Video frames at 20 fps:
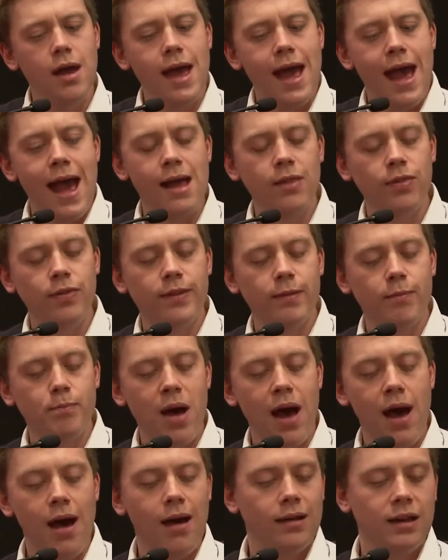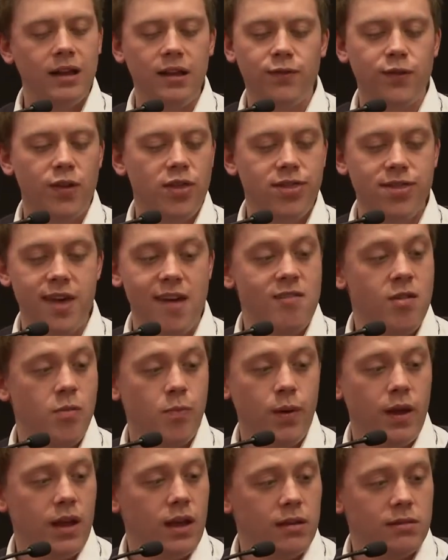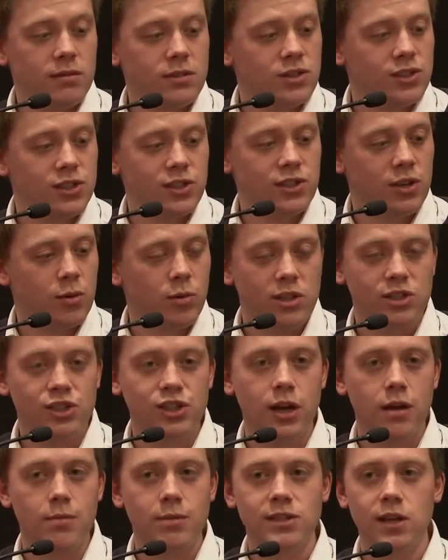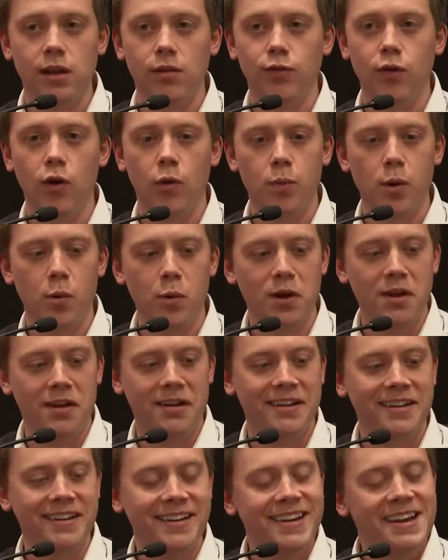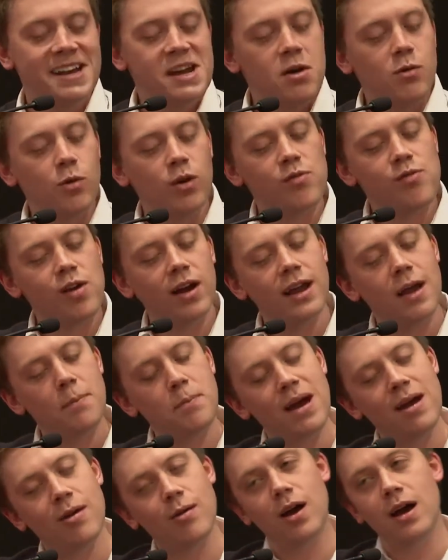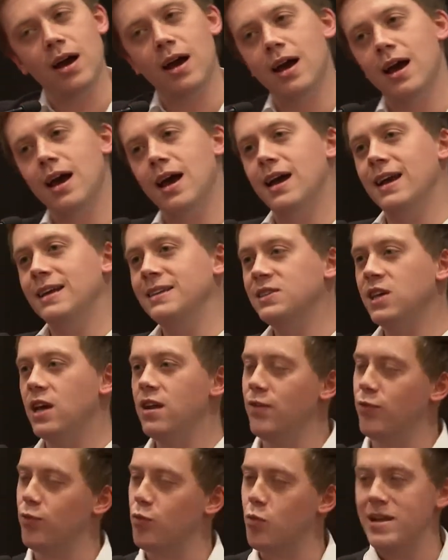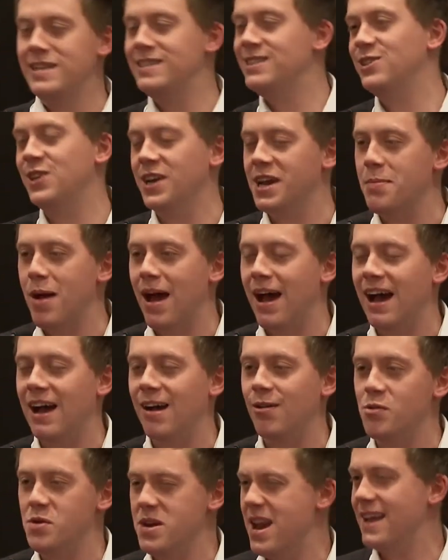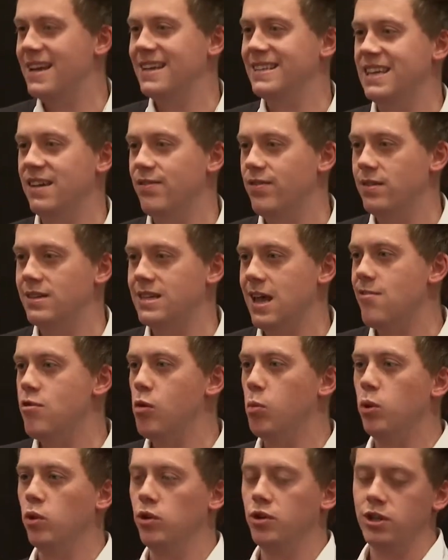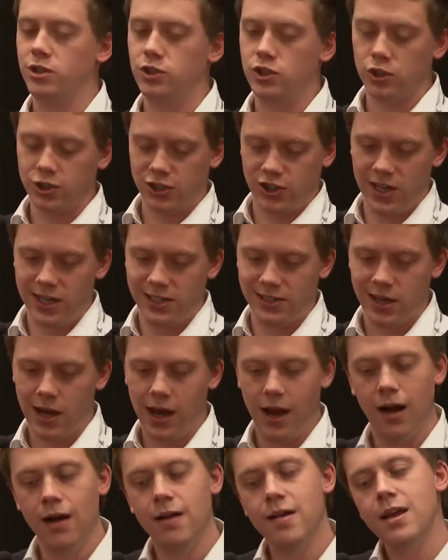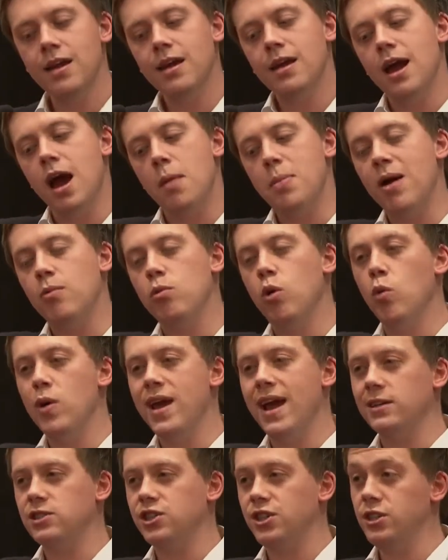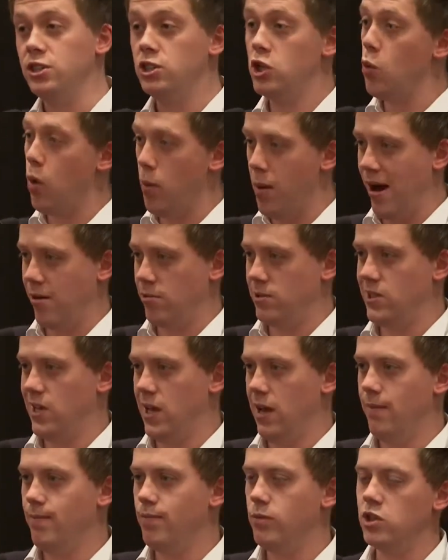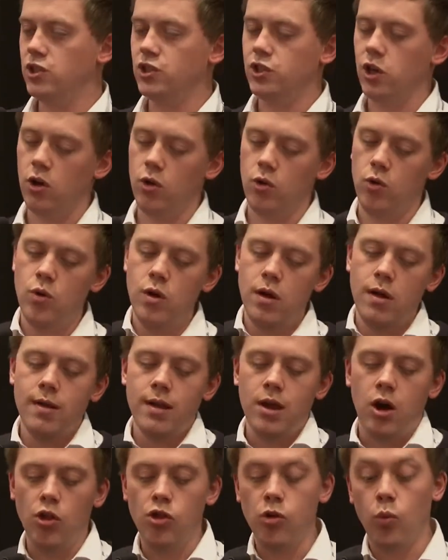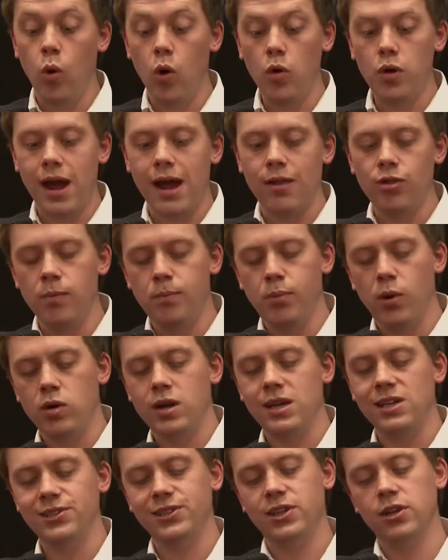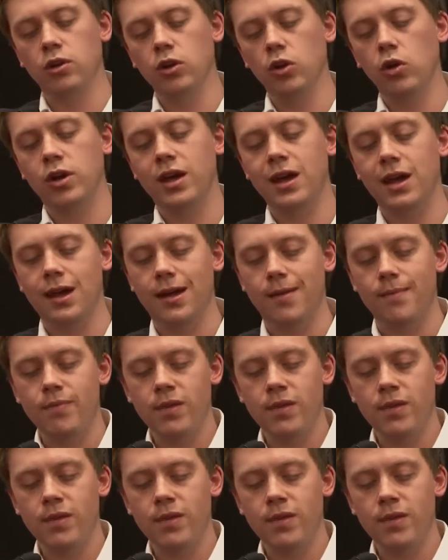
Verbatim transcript: And partly for therapy, just because I want to cheer myself up, I want, want to write about, uh, instead of whinging about how negative and terrible and unjust things are, about what we actually do about it. So, on the one hand, the book is going to look at